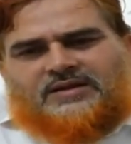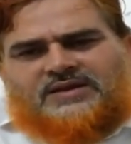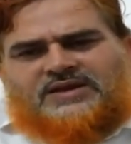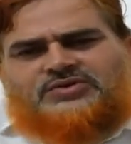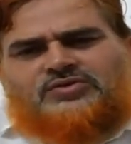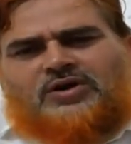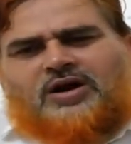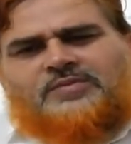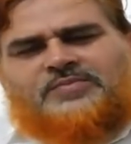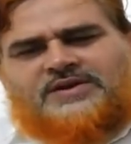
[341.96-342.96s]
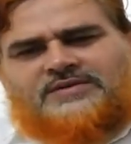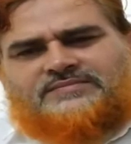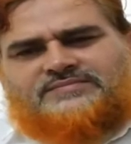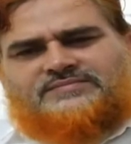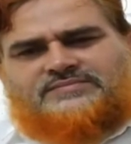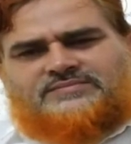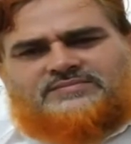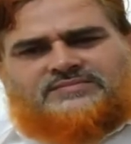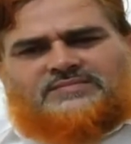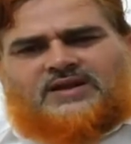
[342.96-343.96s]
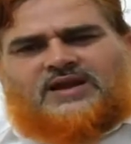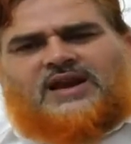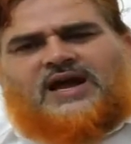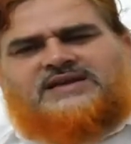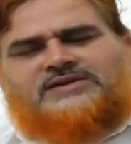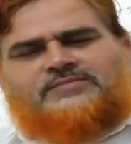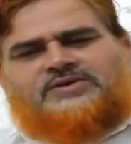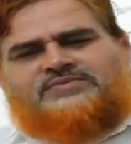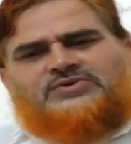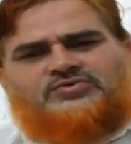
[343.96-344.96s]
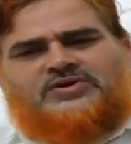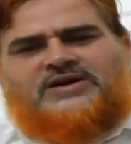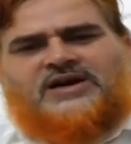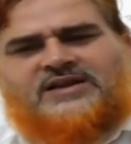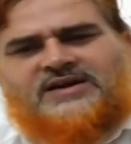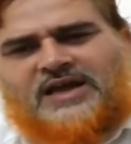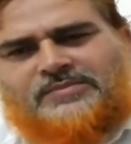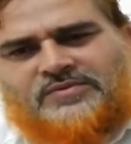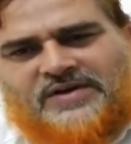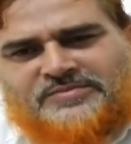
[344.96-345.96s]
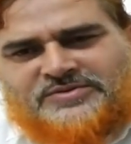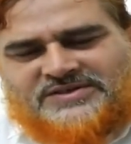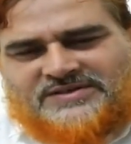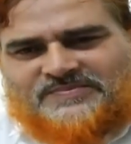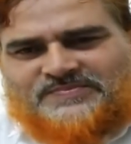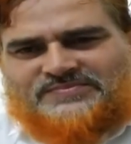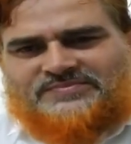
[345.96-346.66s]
There should not be a large number of students at the time of admission.